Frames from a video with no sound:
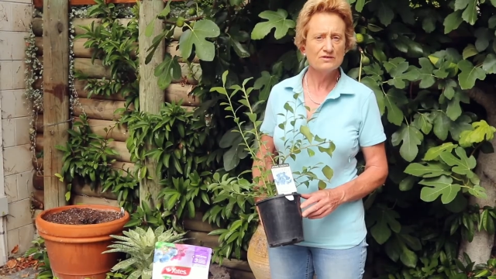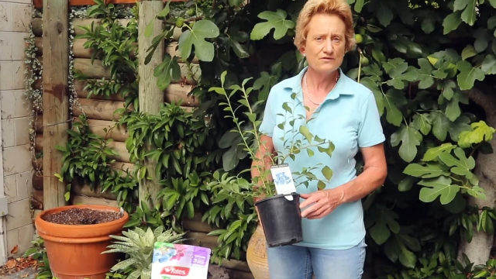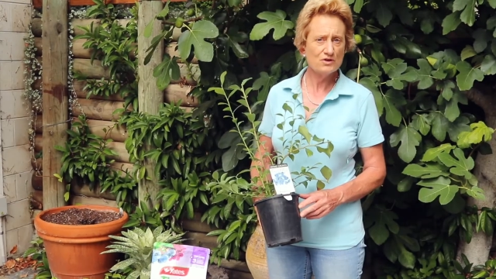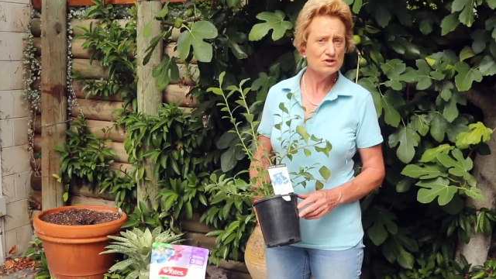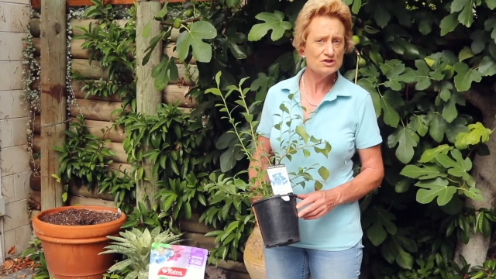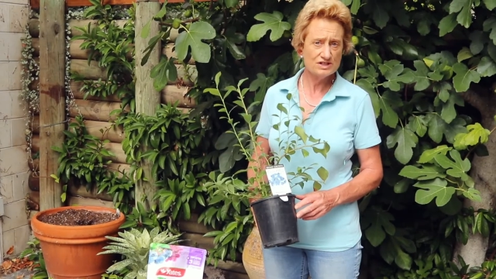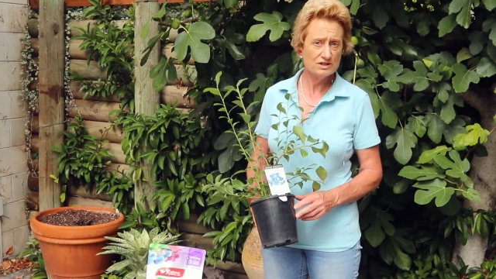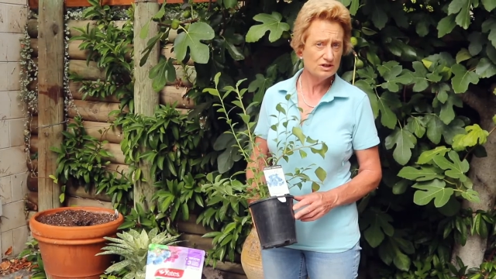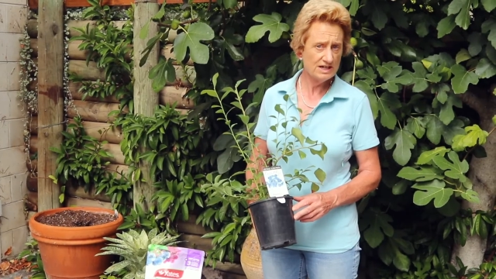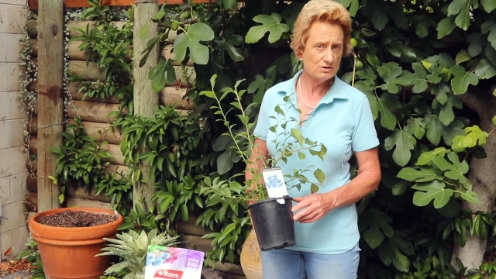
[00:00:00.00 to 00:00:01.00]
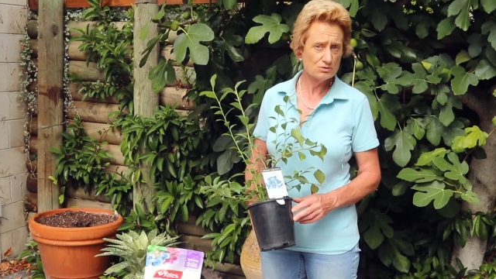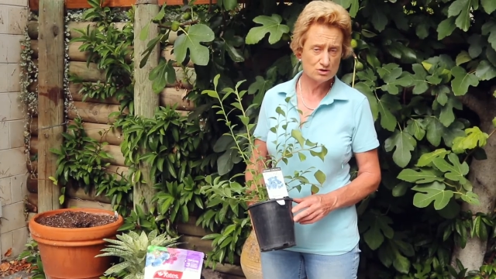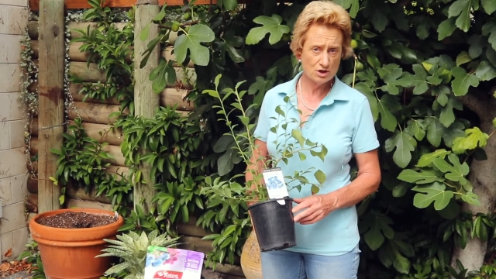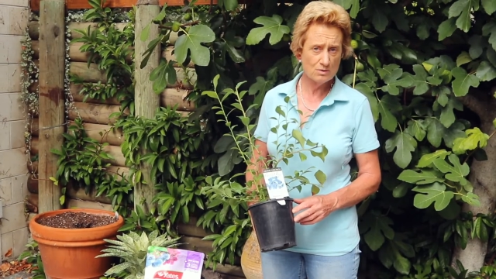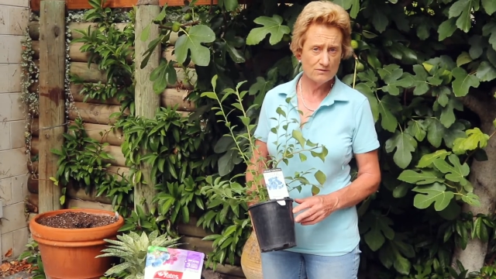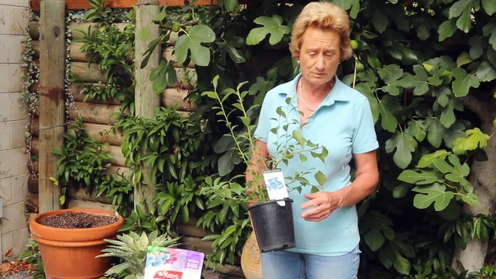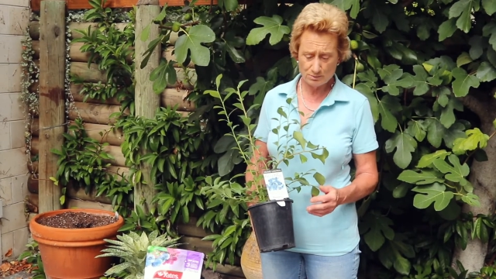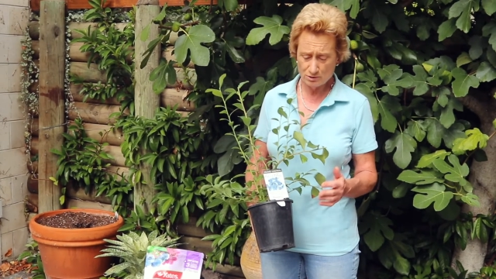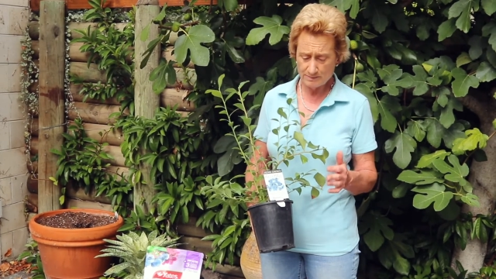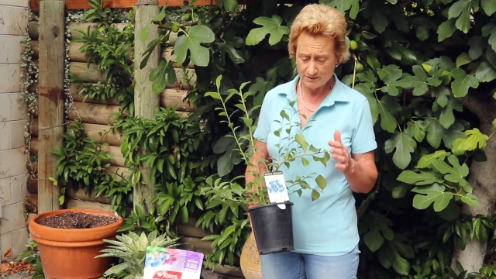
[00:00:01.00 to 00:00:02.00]
the first year or 2 of your
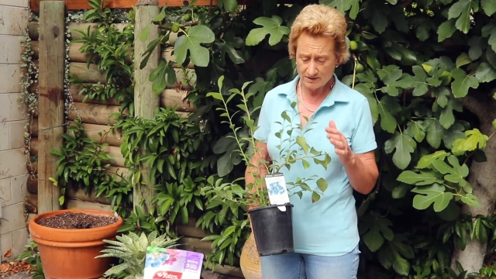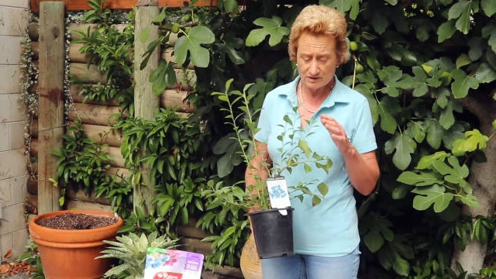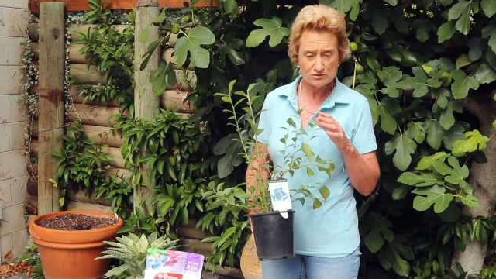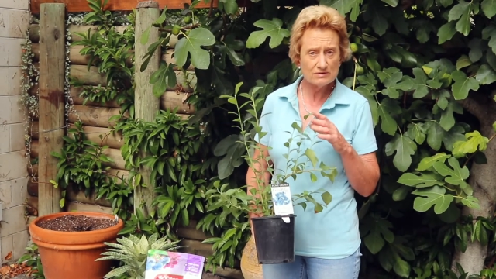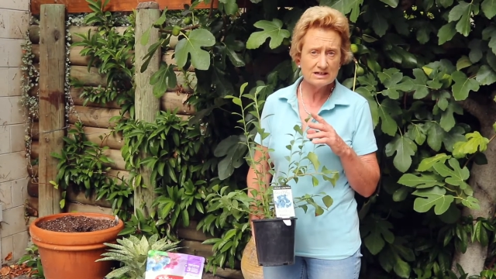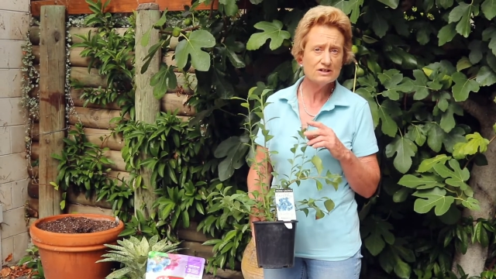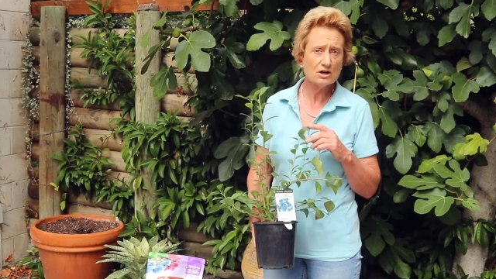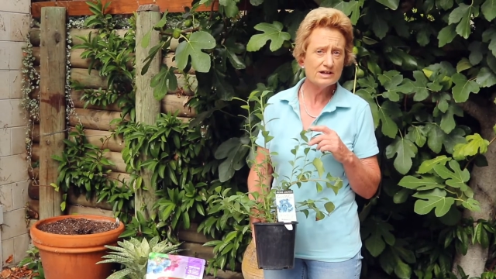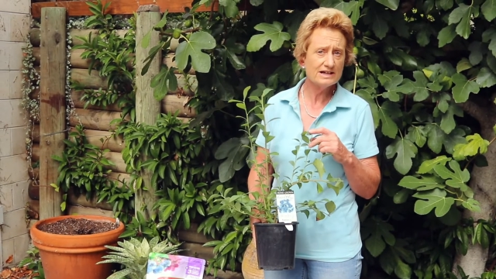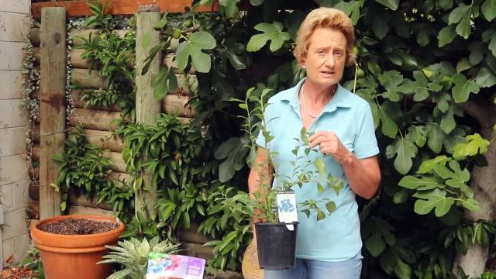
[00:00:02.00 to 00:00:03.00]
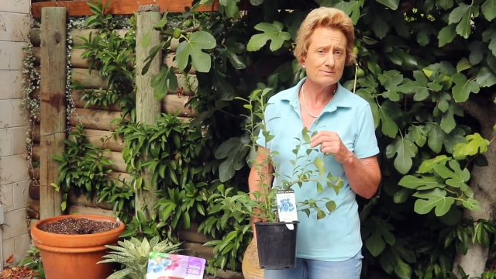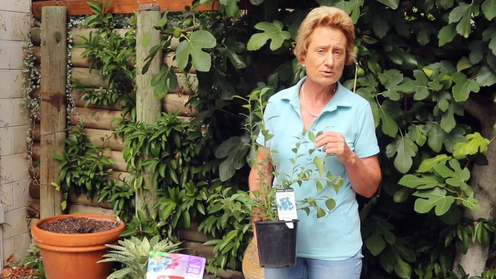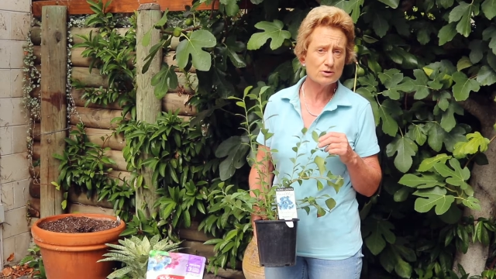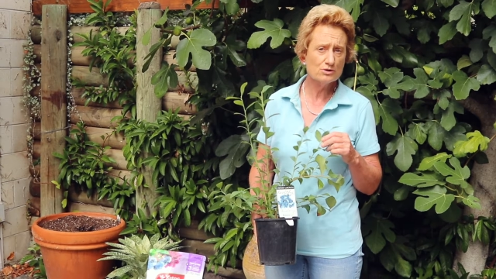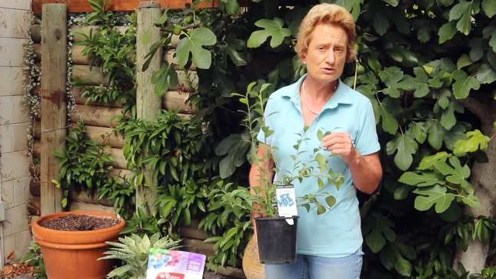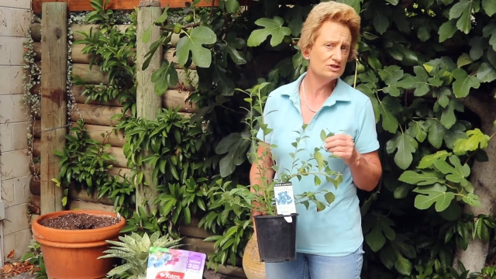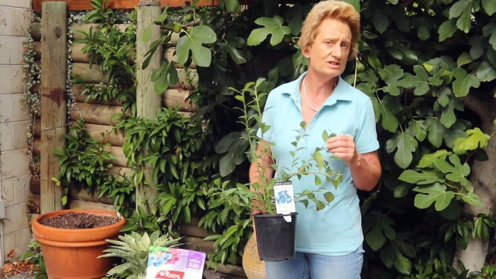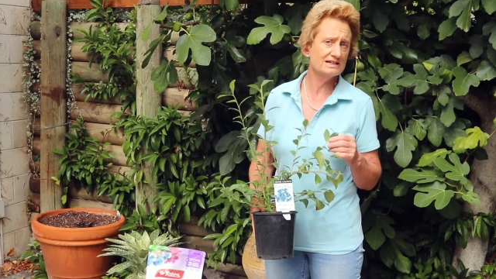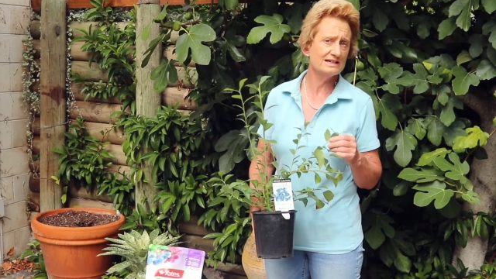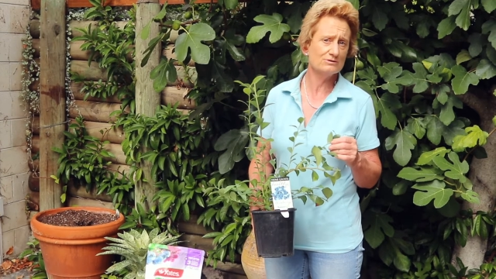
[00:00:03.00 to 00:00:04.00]
blueberry, there's really no need to prune, you just
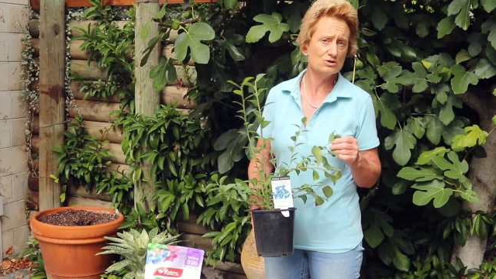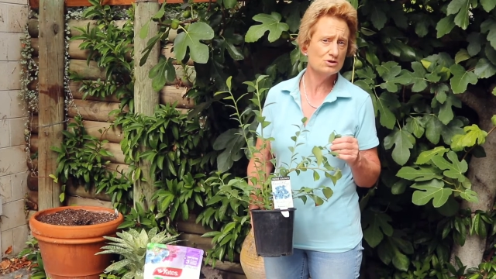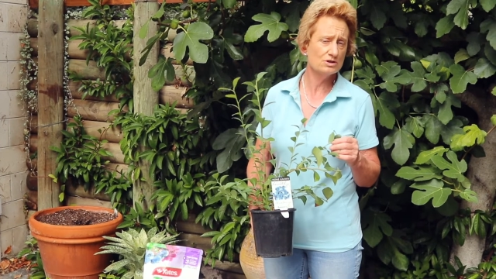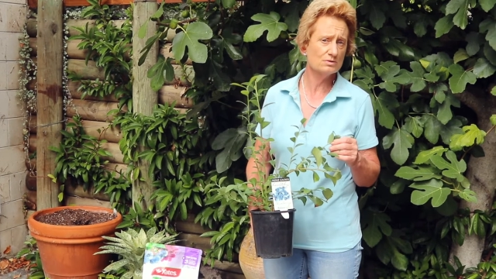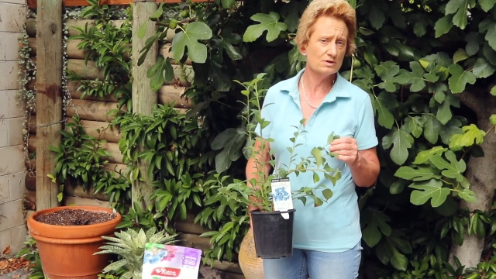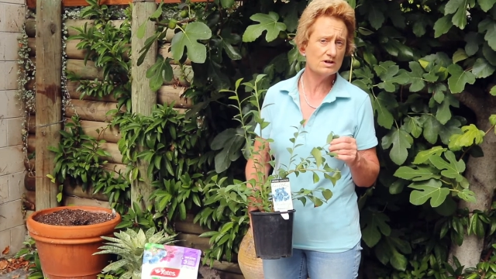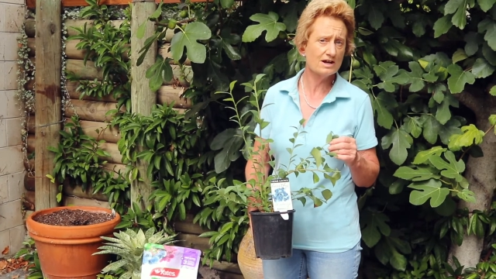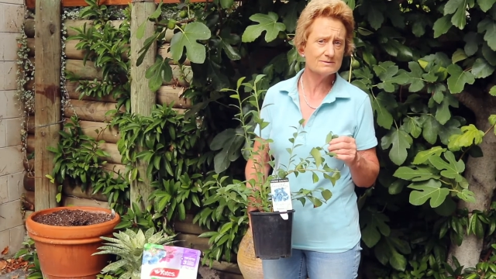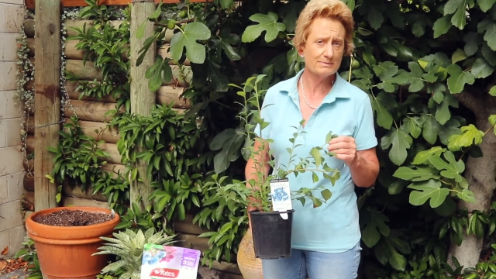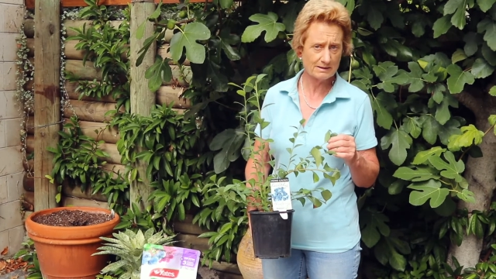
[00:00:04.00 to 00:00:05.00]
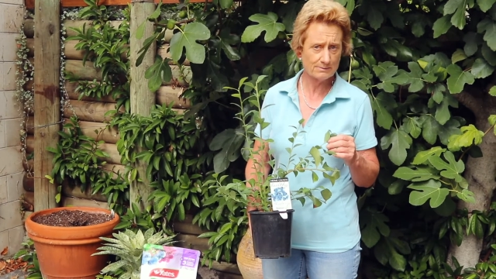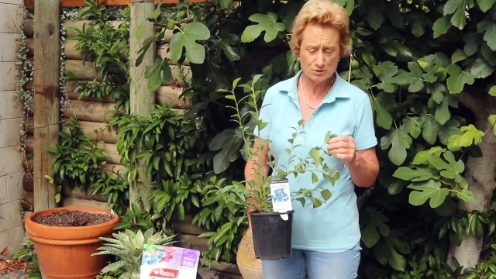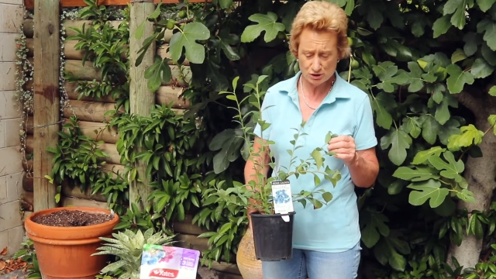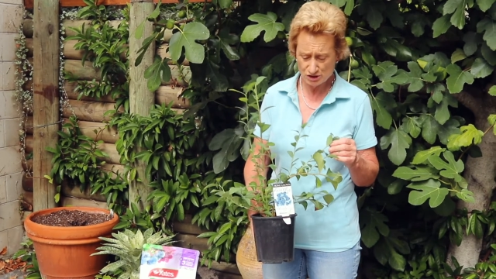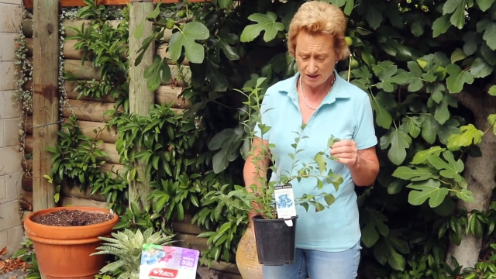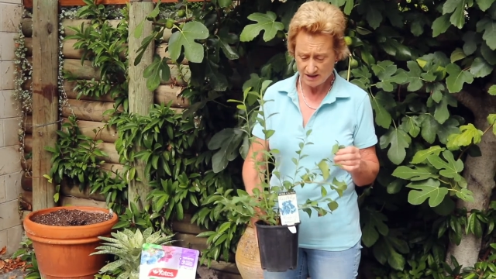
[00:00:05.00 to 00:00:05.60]
let it turn into a nice big bush.